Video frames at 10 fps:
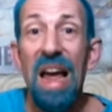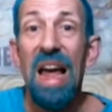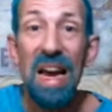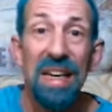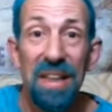
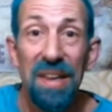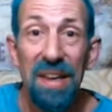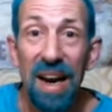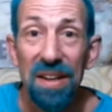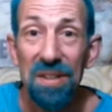And in the
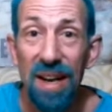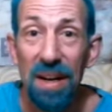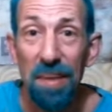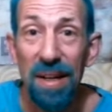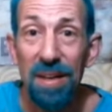next
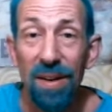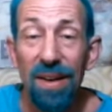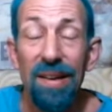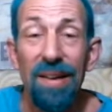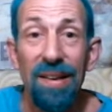segment,
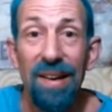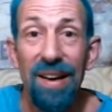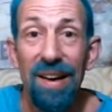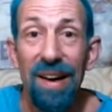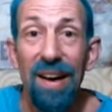
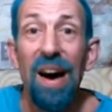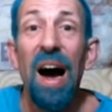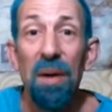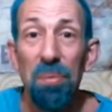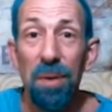
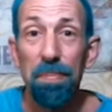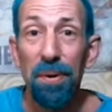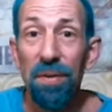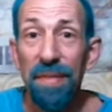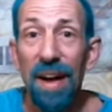I will
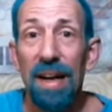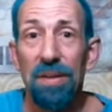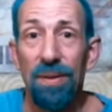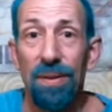prove that.